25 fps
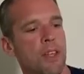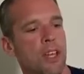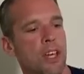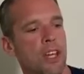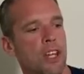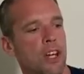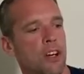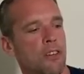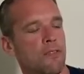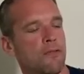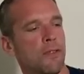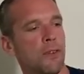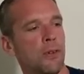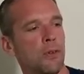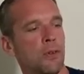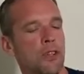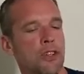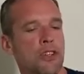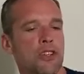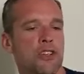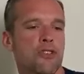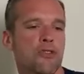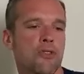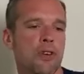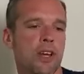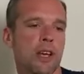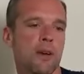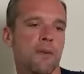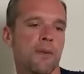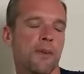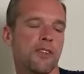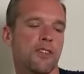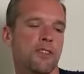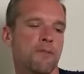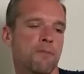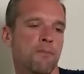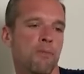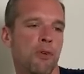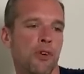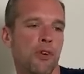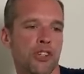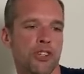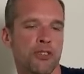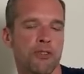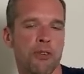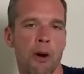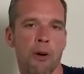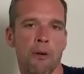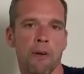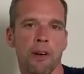a fallen tree with some moss
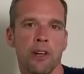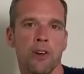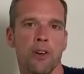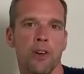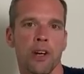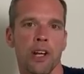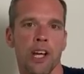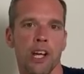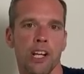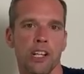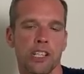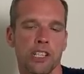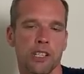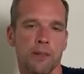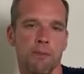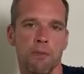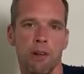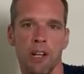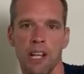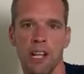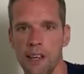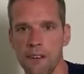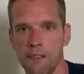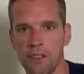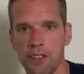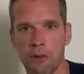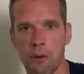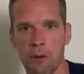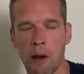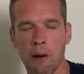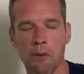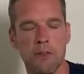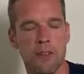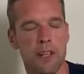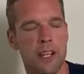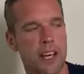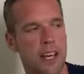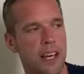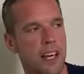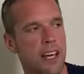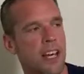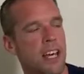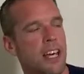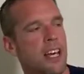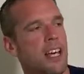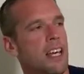growing on it and some leaves around it,